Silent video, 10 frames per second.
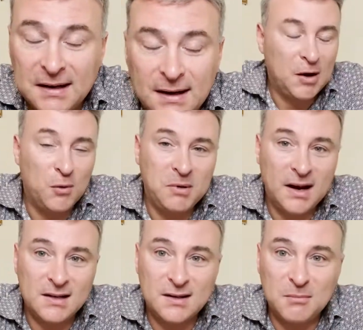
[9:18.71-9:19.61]
I hope you
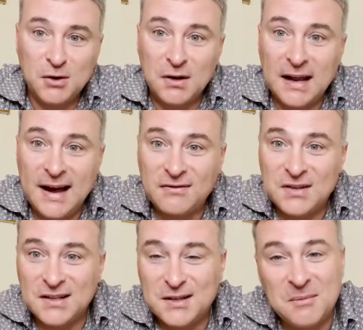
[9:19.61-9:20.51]
had some good laughs
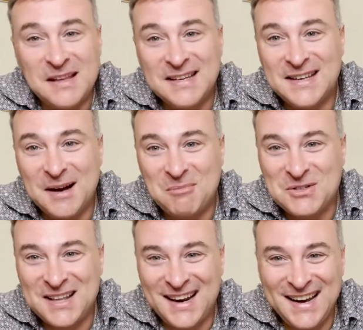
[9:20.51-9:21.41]
on some of the examples
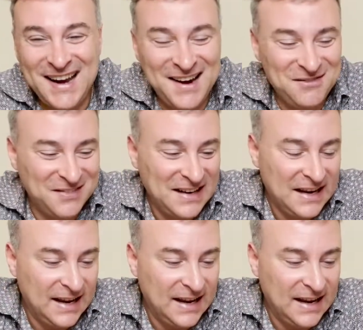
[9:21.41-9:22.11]
that I gave.